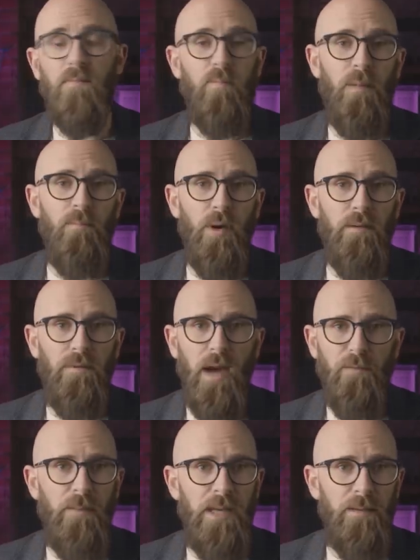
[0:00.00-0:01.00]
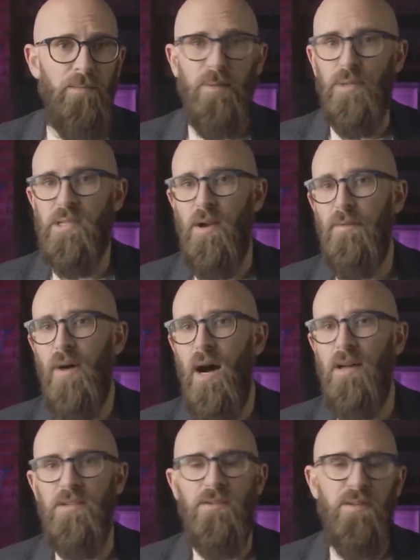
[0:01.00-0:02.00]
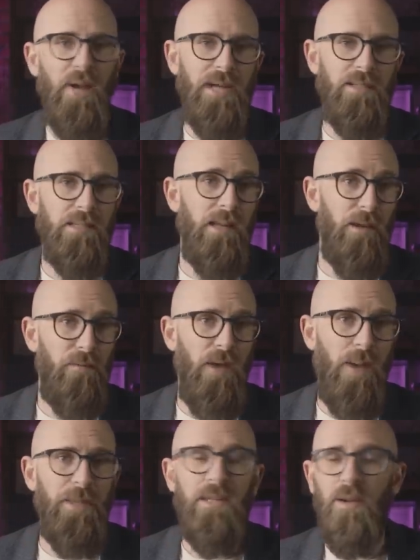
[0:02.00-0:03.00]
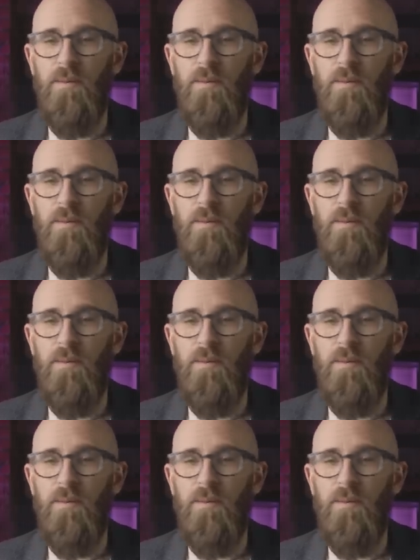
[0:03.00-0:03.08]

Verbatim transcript: and 1.5 million people so far due to factors like famine,